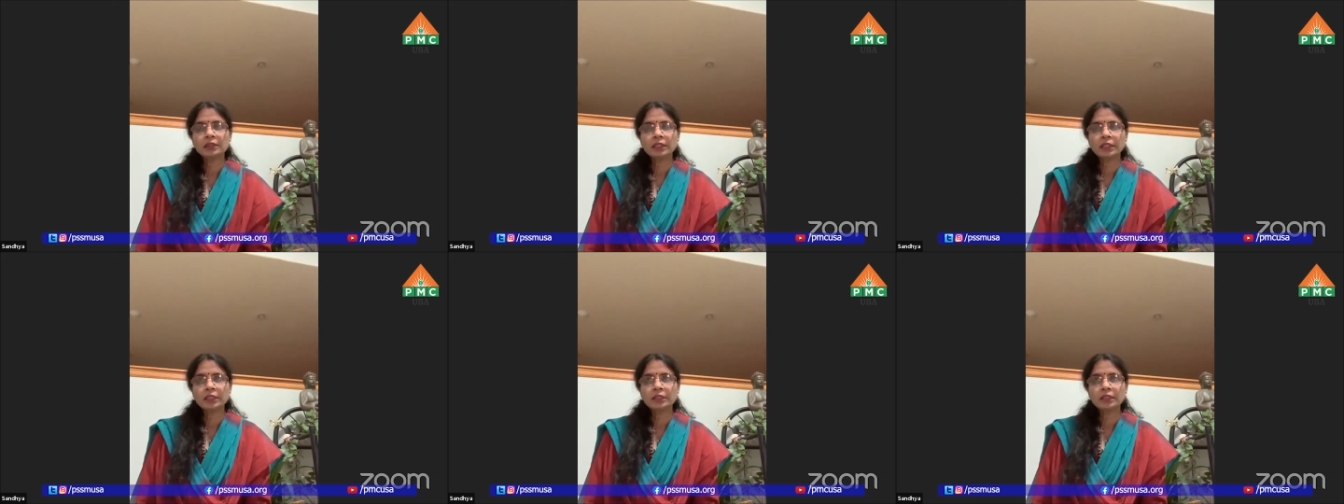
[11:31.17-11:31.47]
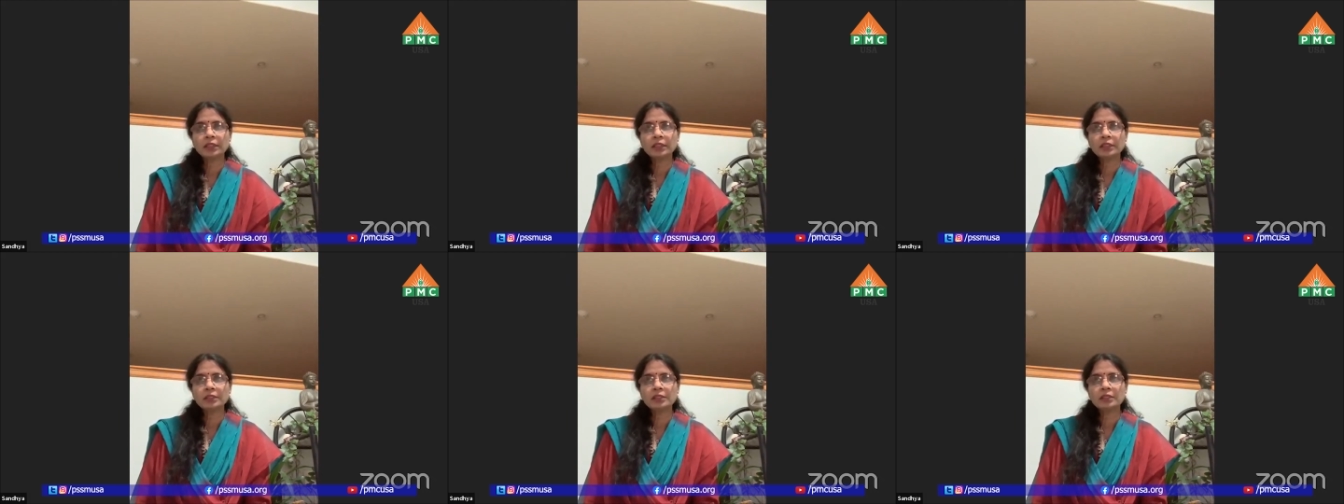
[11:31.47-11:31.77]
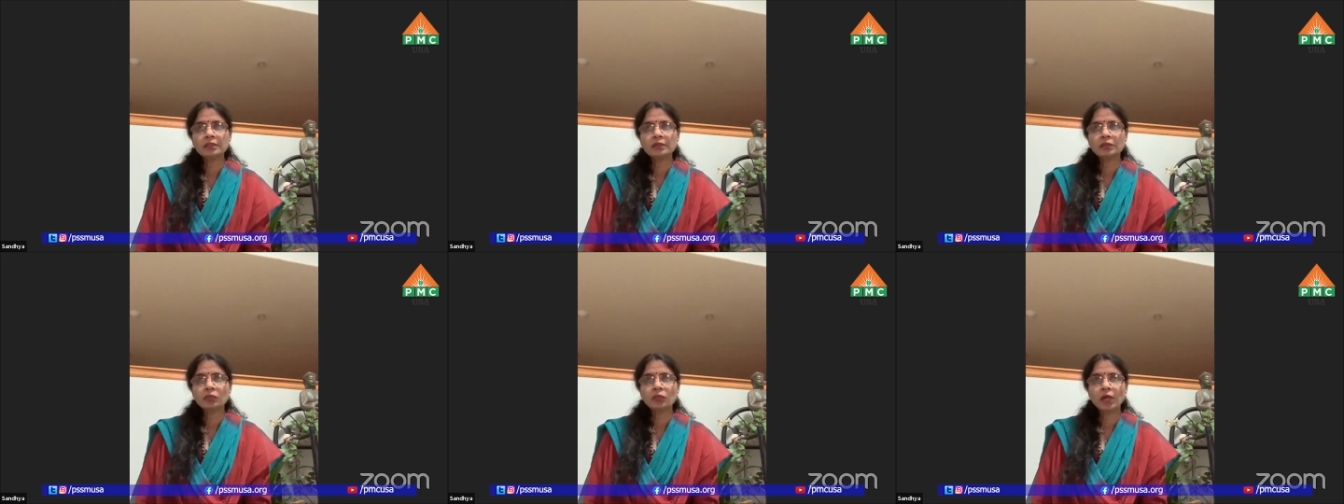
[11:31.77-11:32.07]
Three
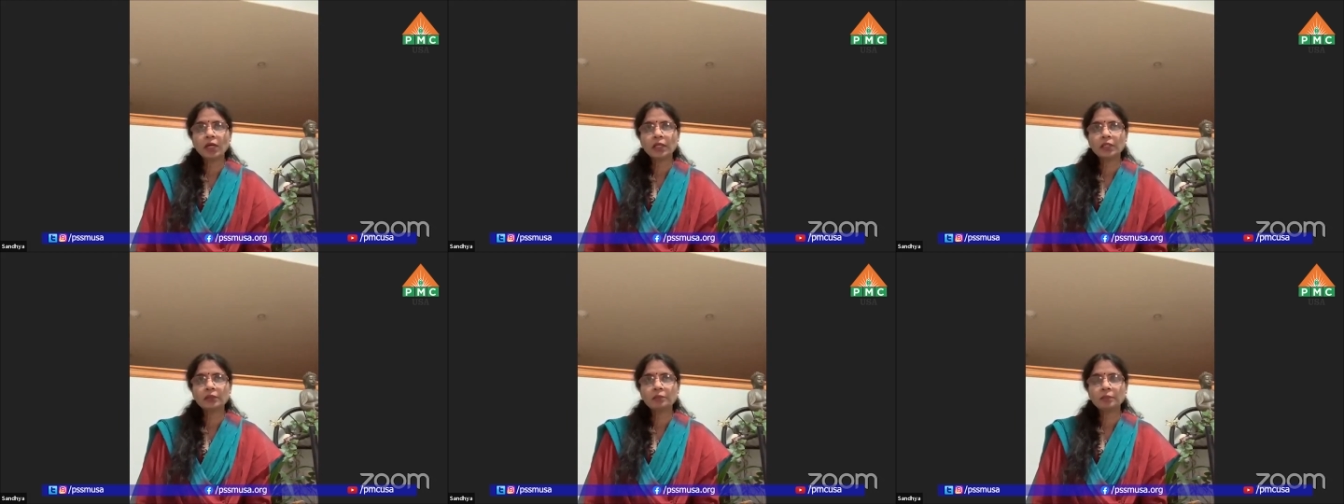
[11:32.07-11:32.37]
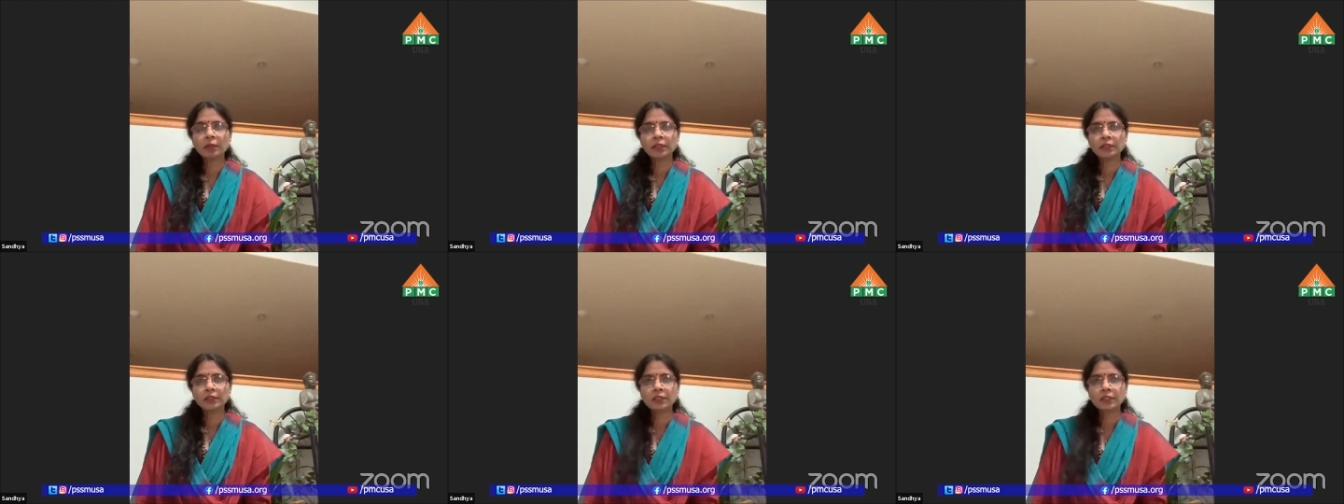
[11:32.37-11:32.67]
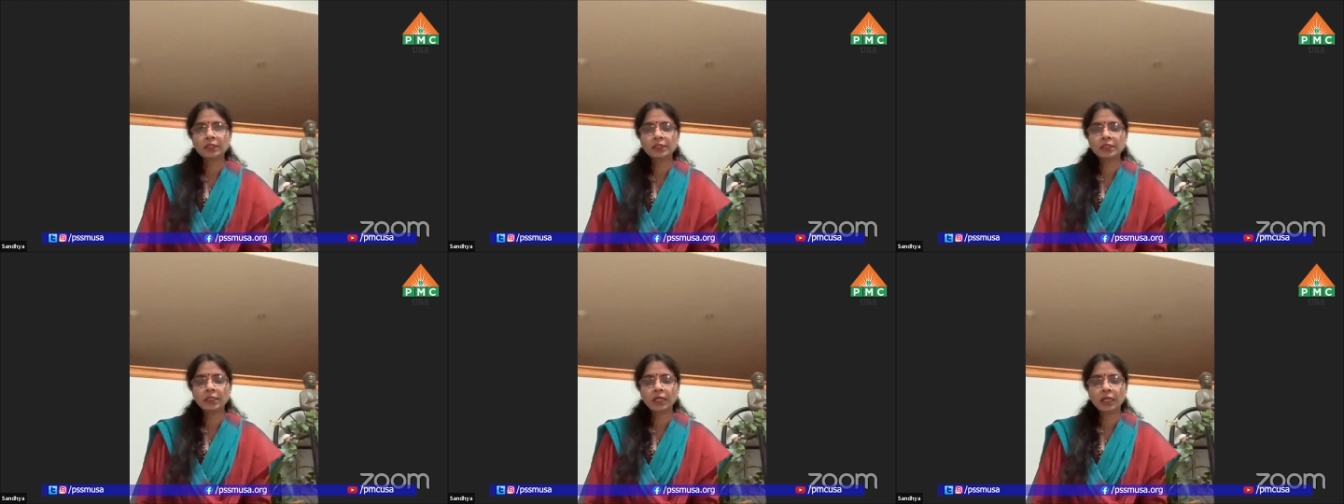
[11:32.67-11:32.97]
things what
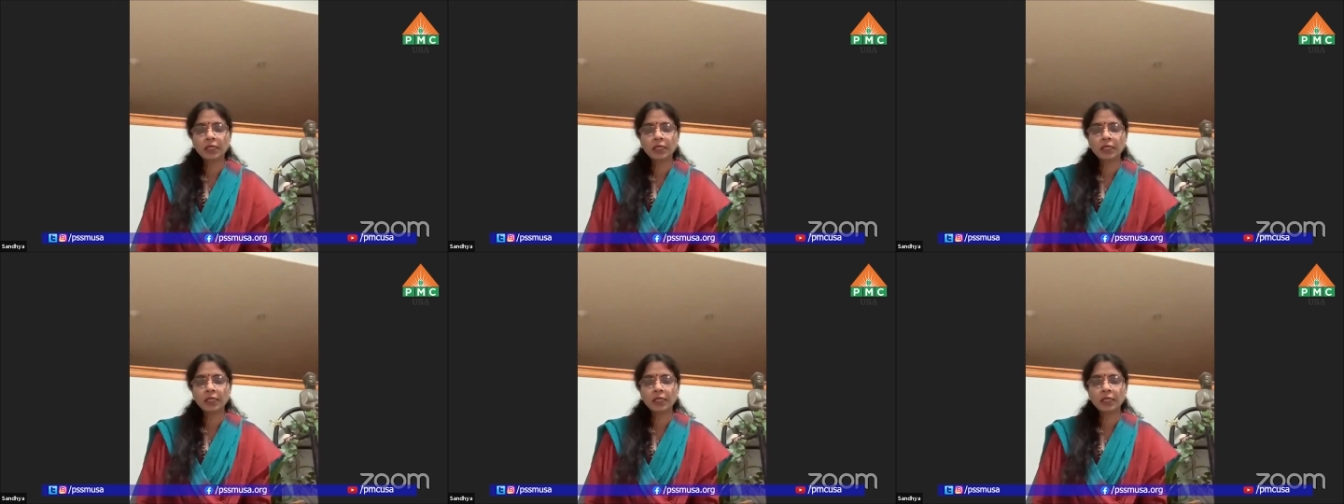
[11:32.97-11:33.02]
Patrizi